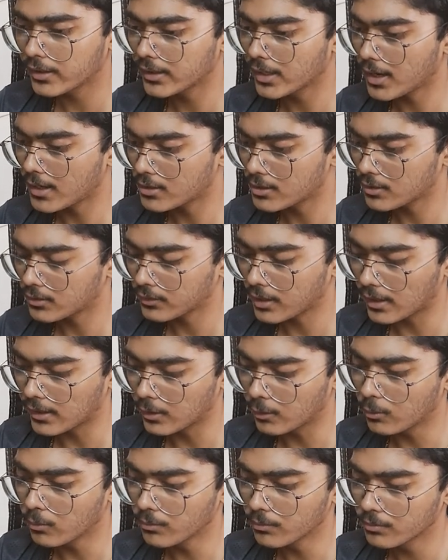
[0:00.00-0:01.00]
that I just tell
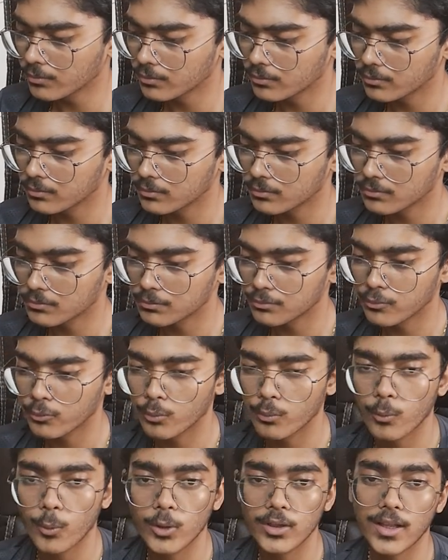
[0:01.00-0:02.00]
you,
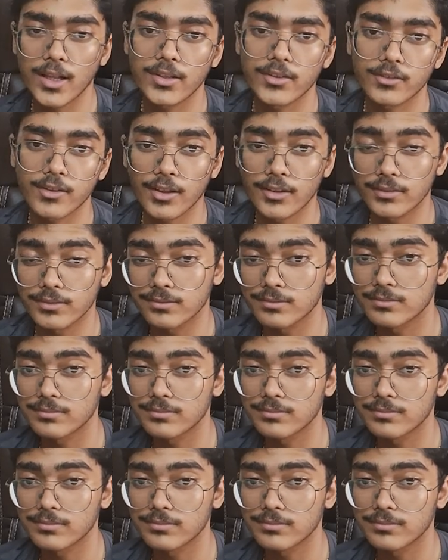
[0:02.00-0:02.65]
voila, it's done.